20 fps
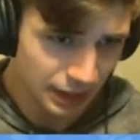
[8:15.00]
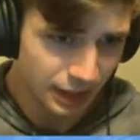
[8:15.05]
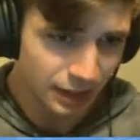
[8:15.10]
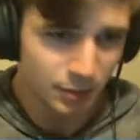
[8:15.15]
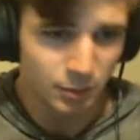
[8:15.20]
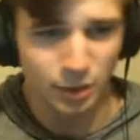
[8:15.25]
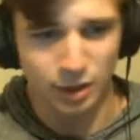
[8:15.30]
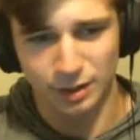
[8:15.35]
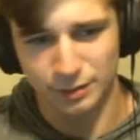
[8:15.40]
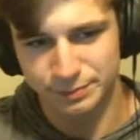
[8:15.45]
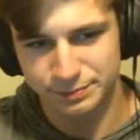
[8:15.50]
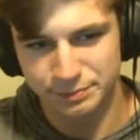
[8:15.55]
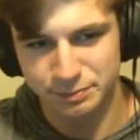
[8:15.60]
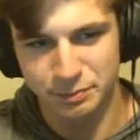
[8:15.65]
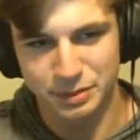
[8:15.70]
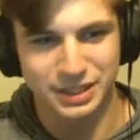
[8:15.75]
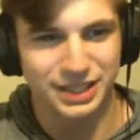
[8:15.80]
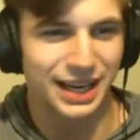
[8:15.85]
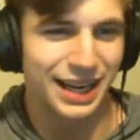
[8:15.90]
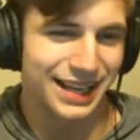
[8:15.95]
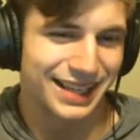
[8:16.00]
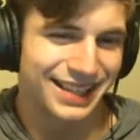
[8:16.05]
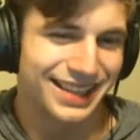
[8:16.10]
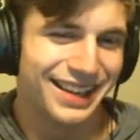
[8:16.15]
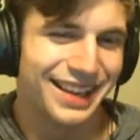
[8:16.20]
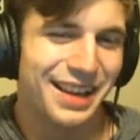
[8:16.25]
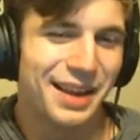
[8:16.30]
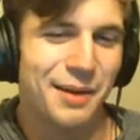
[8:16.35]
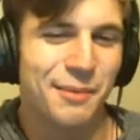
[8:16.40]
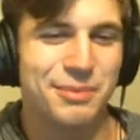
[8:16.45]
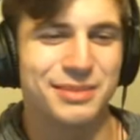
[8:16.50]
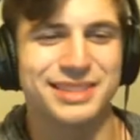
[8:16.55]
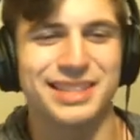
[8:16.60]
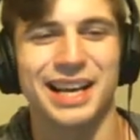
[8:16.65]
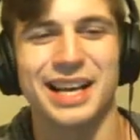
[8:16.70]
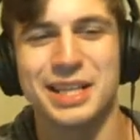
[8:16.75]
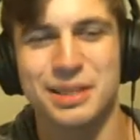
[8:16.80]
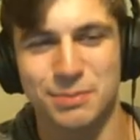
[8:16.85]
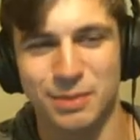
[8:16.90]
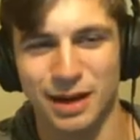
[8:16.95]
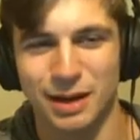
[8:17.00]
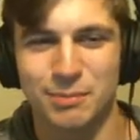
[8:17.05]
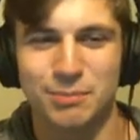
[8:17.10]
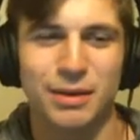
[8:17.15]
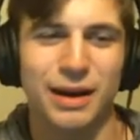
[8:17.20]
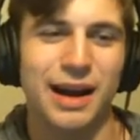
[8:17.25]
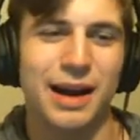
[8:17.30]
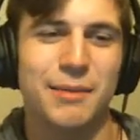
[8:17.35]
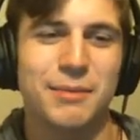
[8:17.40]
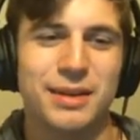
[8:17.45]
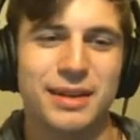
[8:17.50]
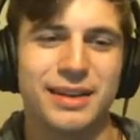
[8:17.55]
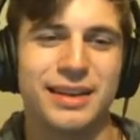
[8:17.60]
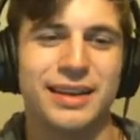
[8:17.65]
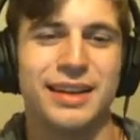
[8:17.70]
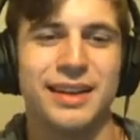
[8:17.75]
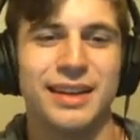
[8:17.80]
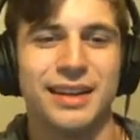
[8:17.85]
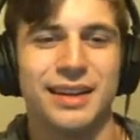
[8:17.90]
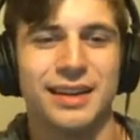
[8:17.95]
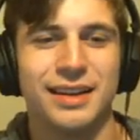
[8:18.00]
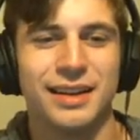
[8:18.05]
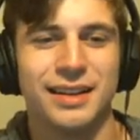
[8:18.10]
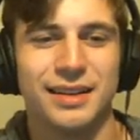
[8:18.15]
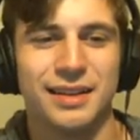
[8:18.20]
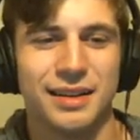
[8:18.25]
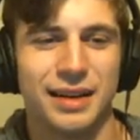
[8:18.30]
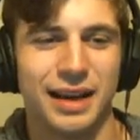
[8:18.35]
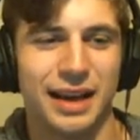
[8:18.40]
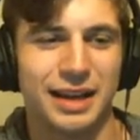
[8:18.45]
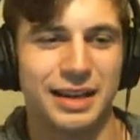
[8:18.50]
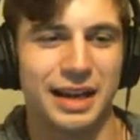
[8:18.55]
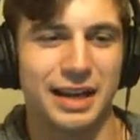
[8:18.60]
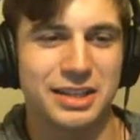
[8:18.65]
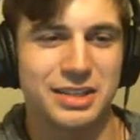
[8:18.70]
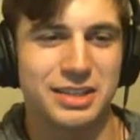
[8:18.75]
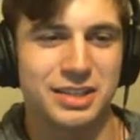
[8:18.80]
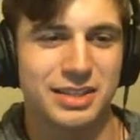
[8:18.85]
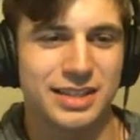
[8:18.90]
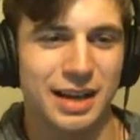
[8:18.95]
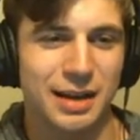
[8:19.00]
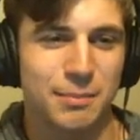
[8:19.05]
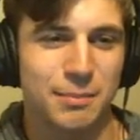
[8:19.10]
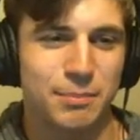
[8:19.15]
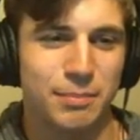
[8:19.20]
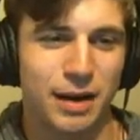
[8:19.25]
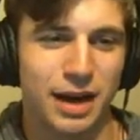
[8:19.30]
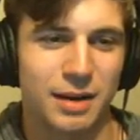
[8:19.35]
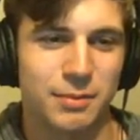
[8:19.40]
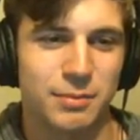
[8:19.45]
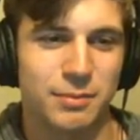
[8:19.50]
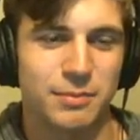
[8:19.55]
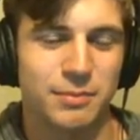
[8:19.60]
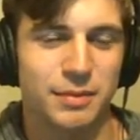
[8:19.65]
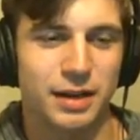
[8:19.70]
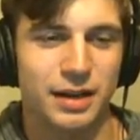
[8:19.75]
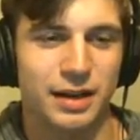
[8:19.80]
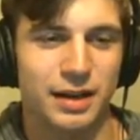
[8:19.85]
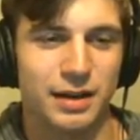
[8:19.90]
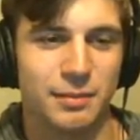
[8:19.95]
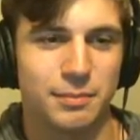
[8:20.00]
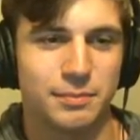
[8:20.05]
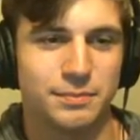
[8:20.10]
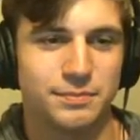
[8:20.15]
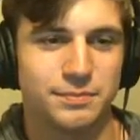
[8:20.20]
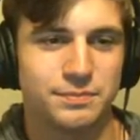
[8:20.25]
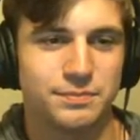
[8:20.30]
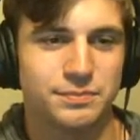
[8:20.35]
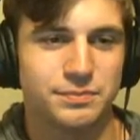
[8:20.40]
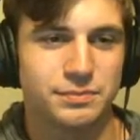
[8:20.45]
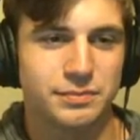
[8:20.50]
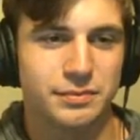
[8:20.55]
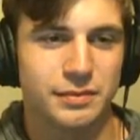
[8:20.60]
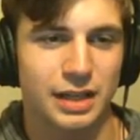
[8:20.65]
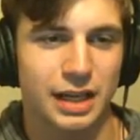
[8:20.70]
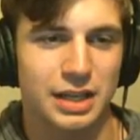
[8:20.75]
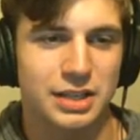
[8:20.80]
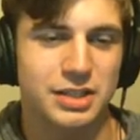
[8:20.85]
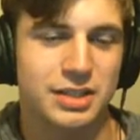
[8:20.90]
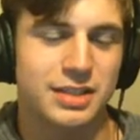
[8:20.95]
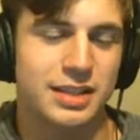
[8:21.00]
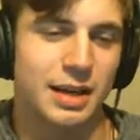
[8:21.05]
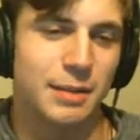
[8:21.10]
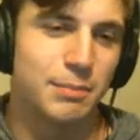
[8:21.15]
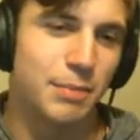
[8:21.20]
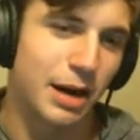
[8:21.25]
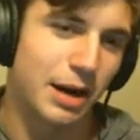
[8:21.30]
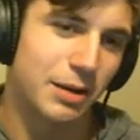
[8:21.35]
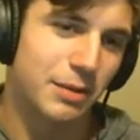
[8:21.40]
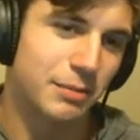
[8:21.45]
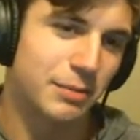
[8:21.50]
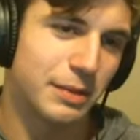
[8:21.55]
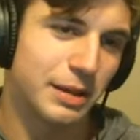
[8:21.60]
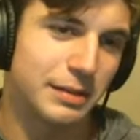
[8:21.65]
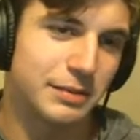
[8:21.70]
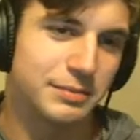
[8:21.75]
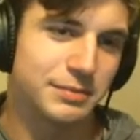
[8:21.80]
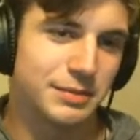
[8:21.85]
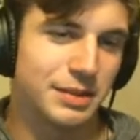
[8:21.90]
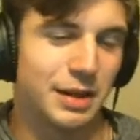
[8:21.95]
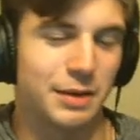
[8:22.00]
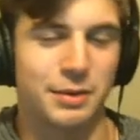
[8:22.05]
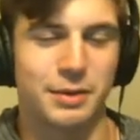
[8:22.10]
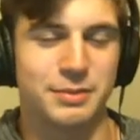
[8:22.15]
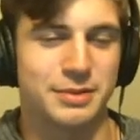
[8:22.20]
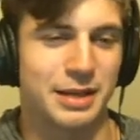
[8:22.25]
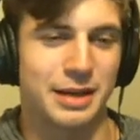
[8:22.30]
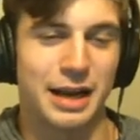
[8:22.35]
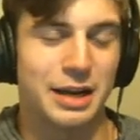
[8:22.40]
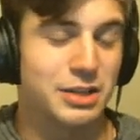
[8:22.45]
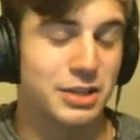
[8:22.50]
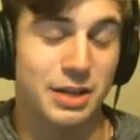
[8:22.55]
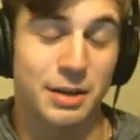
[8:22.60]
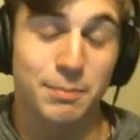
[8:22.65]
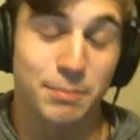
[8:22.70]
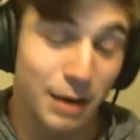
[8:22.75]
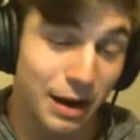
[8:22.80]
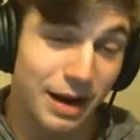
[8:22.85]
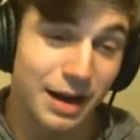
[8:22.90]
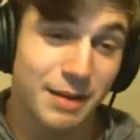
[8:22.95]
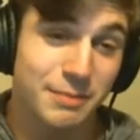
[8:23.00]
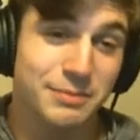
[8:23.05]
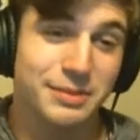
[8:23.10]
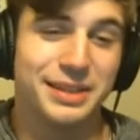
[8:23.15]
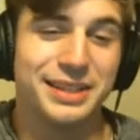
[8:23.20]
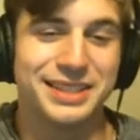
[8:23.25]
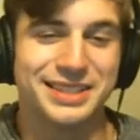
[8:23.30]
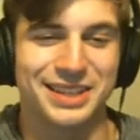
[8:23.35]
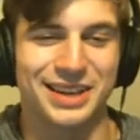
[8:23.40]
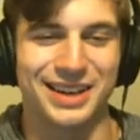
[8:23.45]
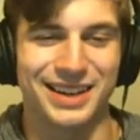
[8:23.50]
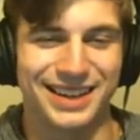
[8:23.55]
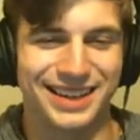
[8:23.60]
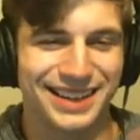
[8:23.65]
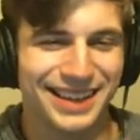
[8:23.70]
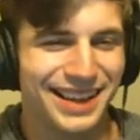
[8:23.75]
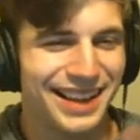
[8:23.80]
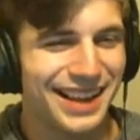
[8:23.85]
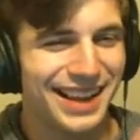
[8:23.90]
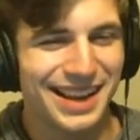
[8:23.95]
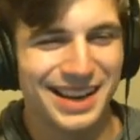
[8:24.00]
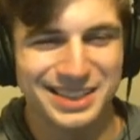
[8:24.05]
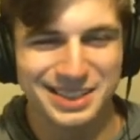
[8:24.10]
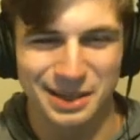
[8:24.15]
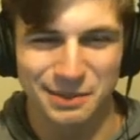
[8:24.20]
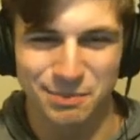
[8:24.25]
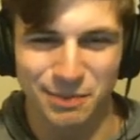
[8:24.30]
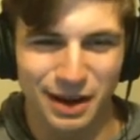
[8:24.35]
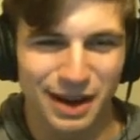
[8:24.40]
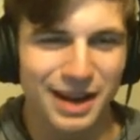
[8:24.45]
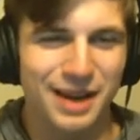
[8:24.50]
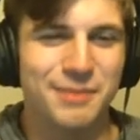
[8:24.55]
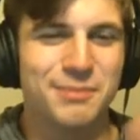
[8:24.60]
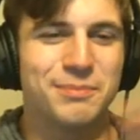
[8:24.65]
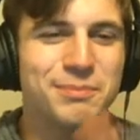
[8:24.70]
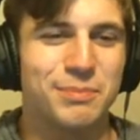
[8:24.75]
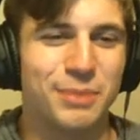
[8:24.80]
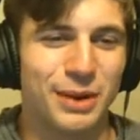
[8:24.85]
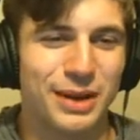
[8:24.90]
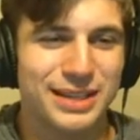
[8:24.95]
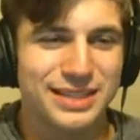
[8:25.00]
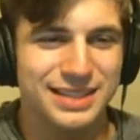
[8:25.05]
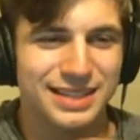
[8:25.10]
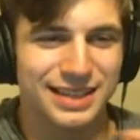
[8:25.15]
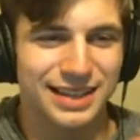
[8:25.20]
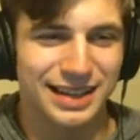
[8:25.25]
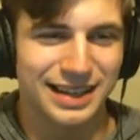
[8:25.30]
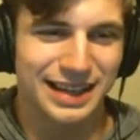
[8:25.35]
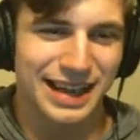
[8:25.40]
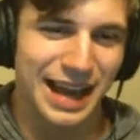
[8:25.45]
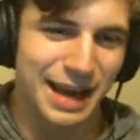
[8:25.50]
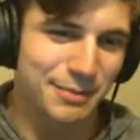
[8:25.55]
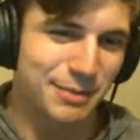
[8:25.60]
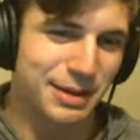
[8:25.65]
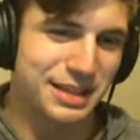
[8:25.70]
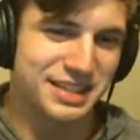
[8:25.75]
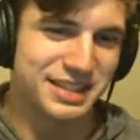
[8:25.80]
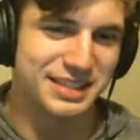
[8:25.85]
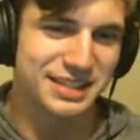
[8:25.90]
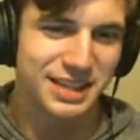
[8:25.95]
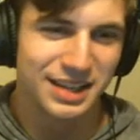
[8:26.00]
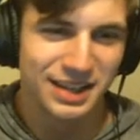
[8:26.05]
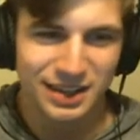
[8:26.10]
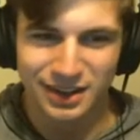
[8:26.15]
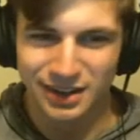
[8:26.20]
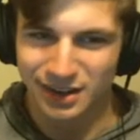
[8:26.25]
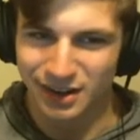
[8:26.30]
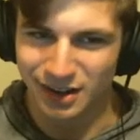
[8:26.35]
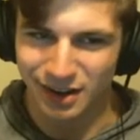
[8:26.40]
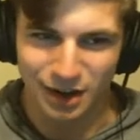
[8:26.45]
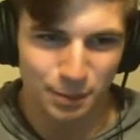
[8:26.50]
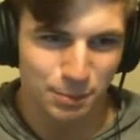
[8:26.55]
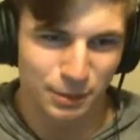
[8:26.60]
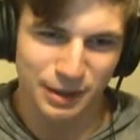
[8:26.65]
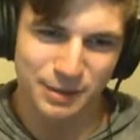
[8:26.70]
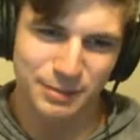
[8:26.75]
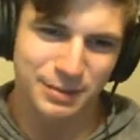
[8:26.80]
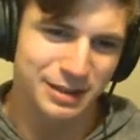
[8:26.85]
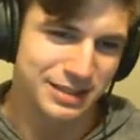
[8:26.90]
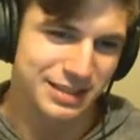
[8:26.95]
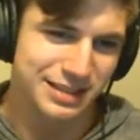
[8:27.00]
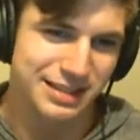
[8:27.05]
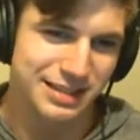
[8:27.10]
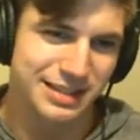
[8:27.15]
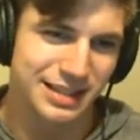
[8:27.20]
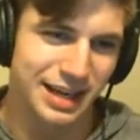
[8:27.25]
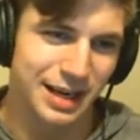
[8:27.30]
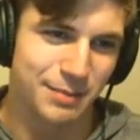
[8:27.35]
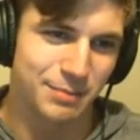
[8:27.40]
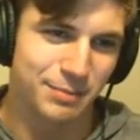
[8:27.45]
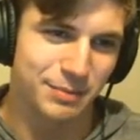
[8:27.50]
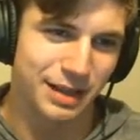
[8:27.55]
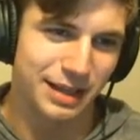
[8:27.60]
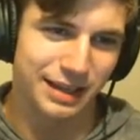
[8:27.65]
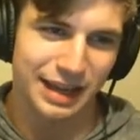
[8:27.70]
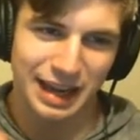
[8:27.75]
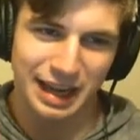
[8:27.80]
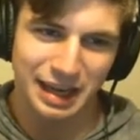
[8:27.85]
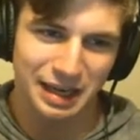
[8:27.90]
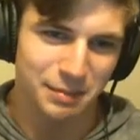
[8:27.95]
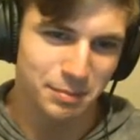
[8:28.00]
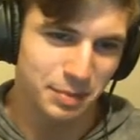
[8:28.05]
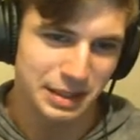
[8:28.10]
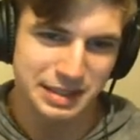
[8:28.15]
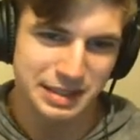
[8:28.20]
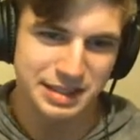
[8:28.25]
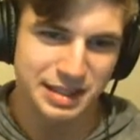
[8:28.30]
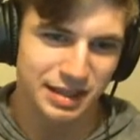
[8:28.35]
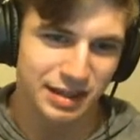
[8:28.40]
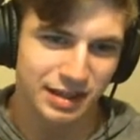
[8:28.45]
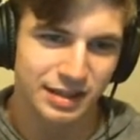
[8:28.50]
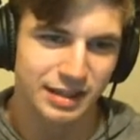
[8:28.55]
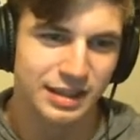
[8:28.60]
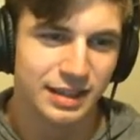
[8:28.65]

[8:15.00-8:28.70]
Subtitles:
Well, besides Bomb. Bomb and... I should say Bomb... I should say Bomb... Not what I'm saying. I should say Bomb... Sorry. Say Bomb, Poison, and Cat Mages, all pretty much in the same, like, A, B tier.